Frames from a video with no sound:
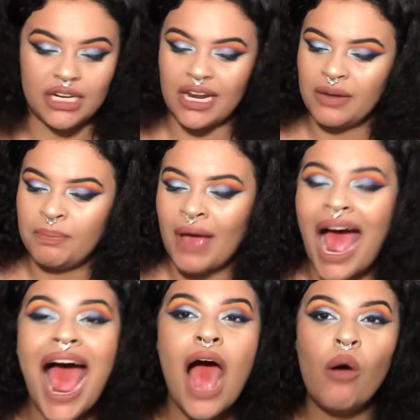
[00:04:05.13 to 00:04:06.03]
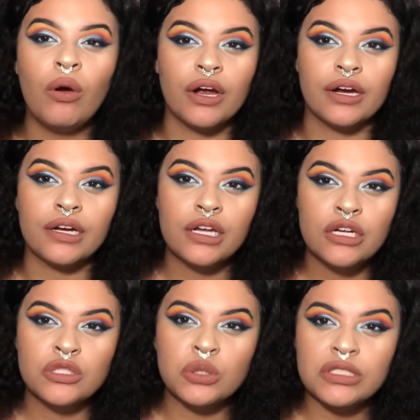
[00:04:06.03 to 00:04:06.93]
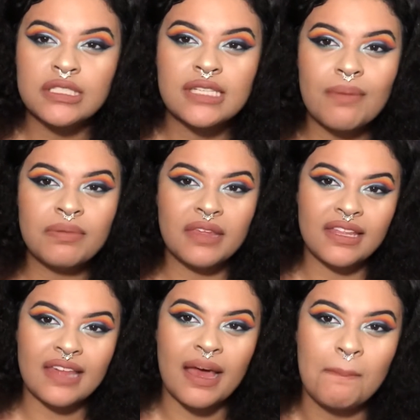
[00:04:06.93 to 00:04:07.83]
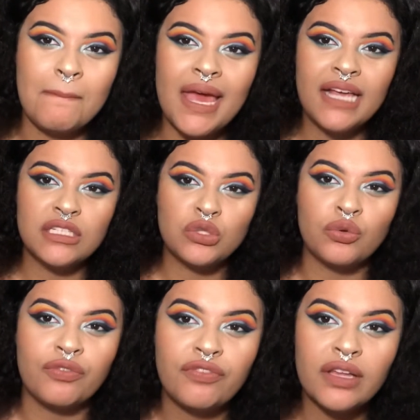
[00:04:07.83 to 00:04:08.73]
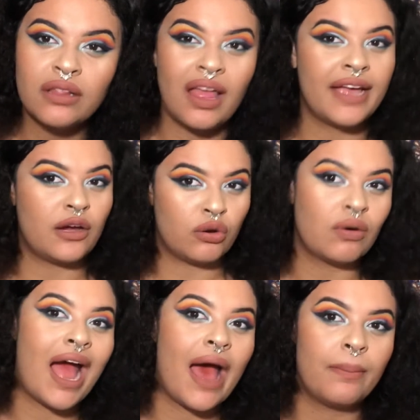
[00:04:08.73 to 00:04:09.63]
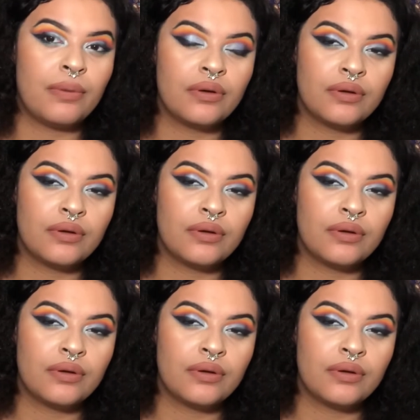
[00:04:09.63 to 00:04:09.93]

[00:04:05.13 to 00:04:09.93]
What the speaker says: and power towards something that makes you feel like crap?